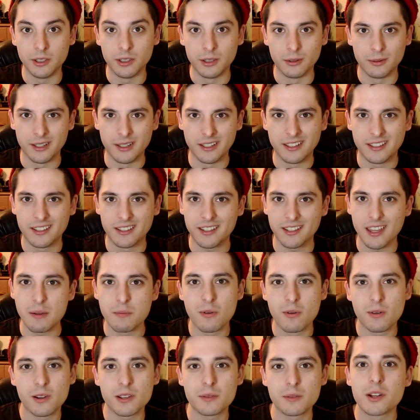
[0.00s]
You don't want to
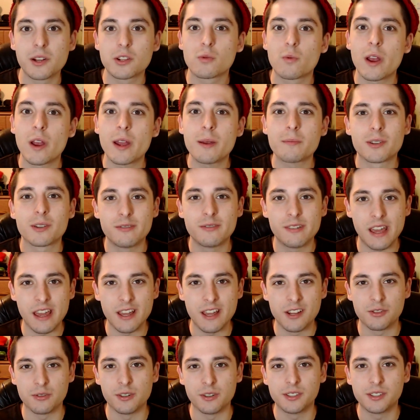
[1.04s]
skateboard as much. Ramps are
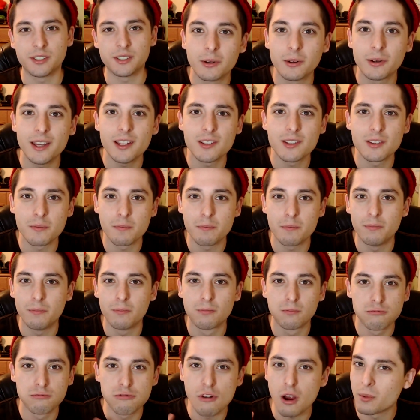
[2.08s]
dangerous. Kids are
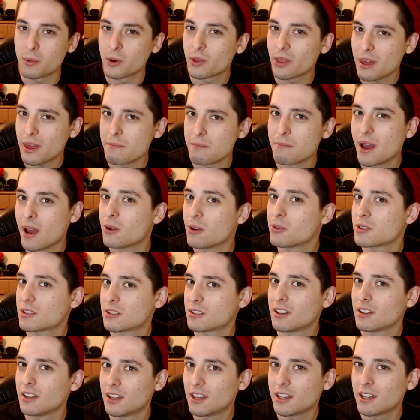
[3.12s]
rubber, they
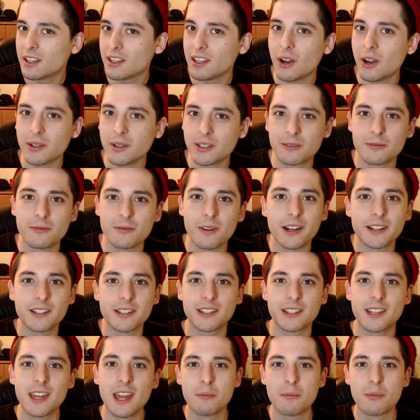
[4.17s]
bounce. You know, it's fine to
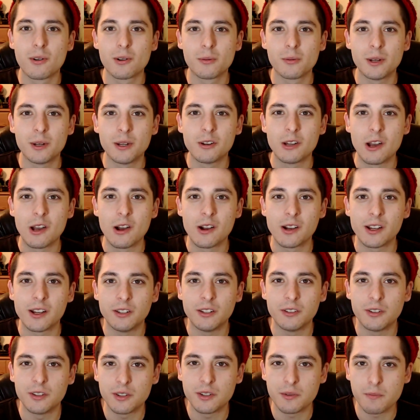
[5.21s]
skateboard when you're young and
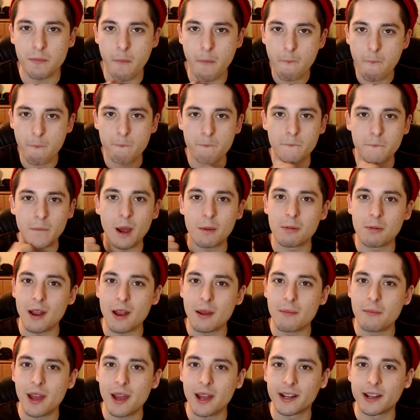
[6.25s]
you just pop
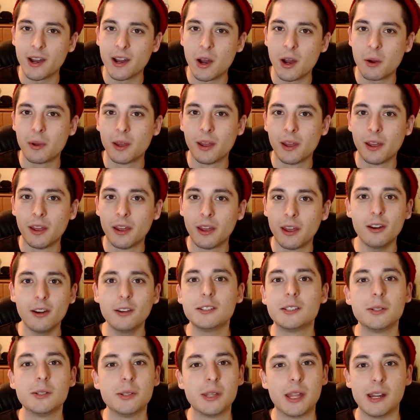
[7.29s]
right back up. I
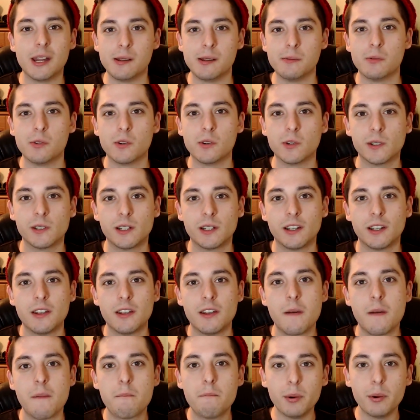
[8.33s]
don't do that anymore.
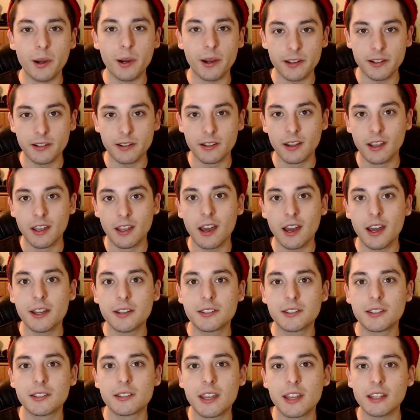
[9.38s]
But I
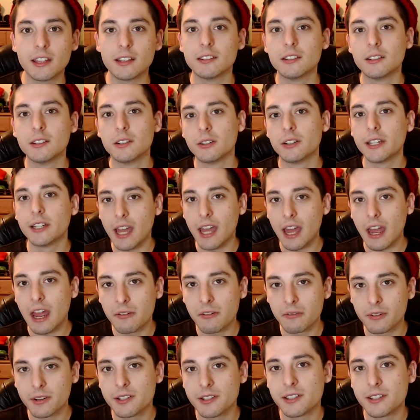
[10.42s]
used to skate literally
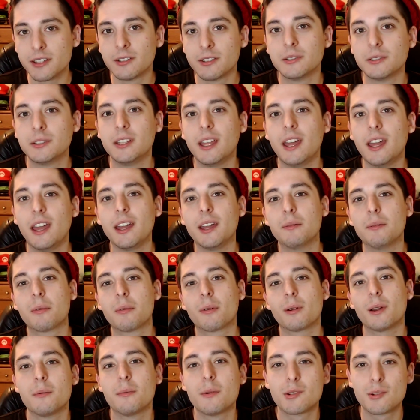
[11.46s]
every single day,
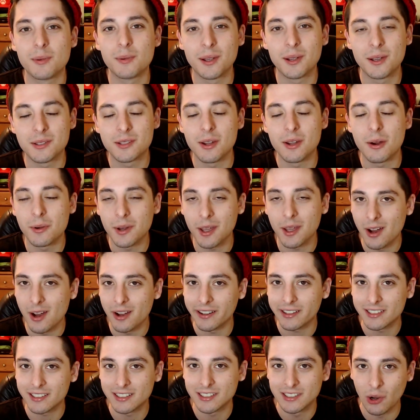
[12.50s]
pretty much because Tony
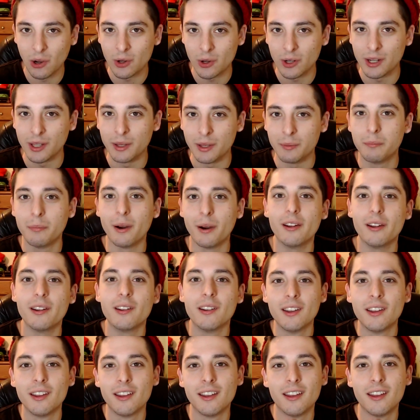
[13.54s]
Hawk started it, but
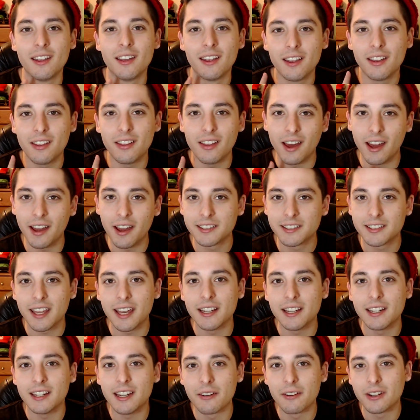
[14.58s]
I
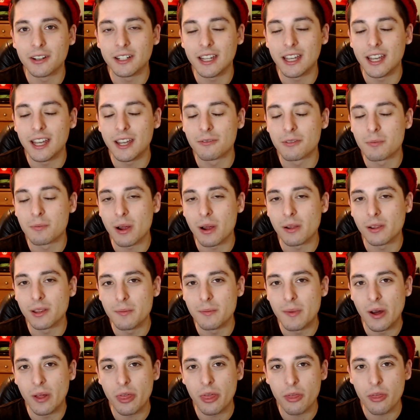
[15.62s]
skated every day for probably
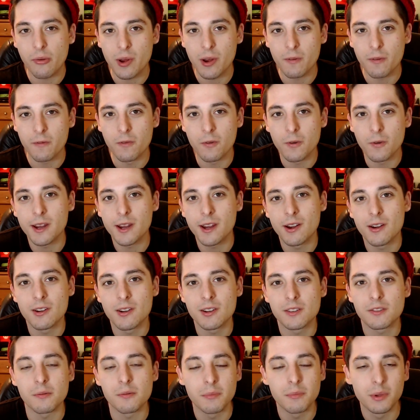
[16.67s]
about 3 or 4
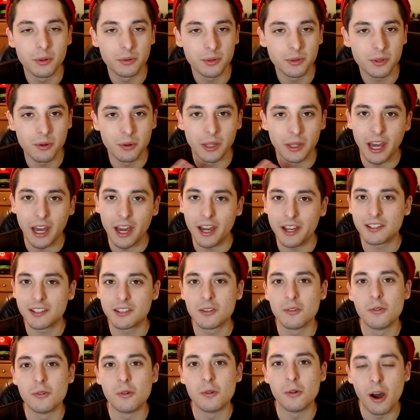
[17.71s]
years, from middle school to high
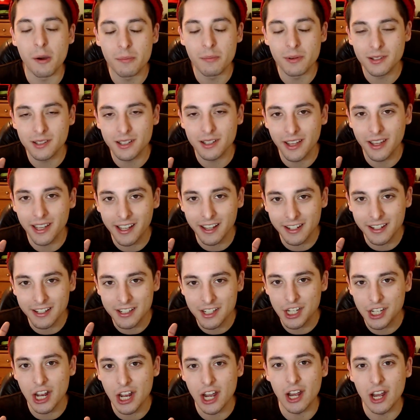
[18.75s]
school, up until I got a
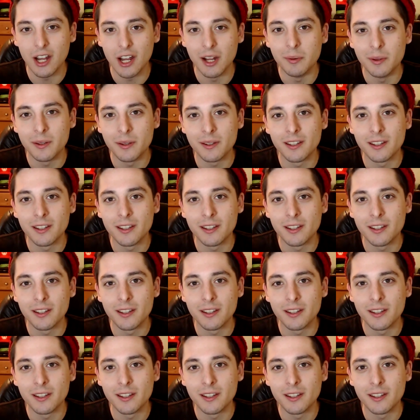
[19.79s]
job.